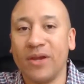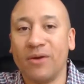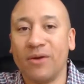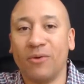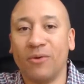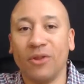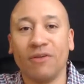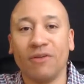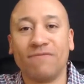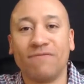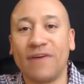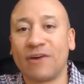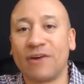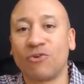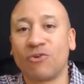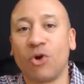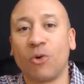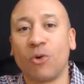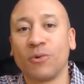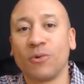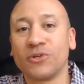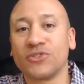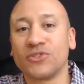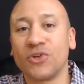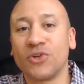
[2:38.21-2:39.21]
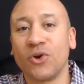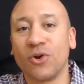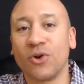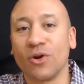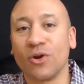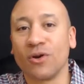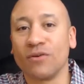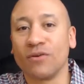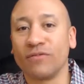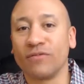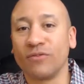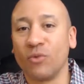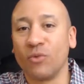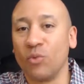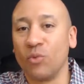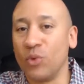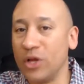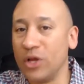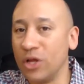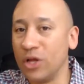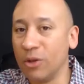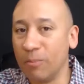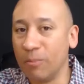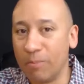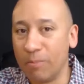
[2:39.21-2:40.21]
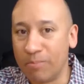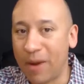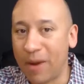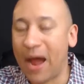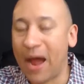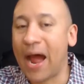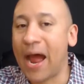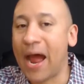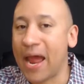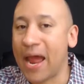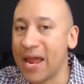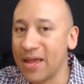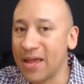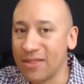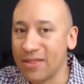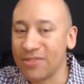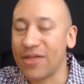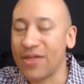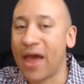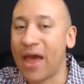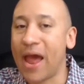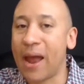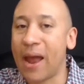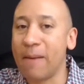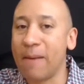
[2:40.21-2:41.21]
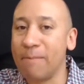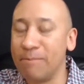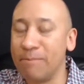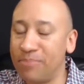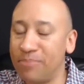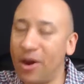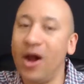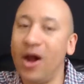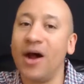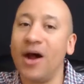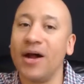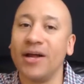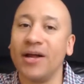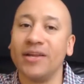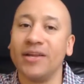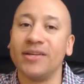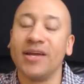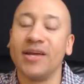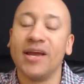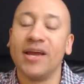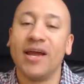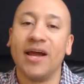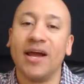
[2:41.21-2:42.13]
Well, the Federal Reserve will buy that bond.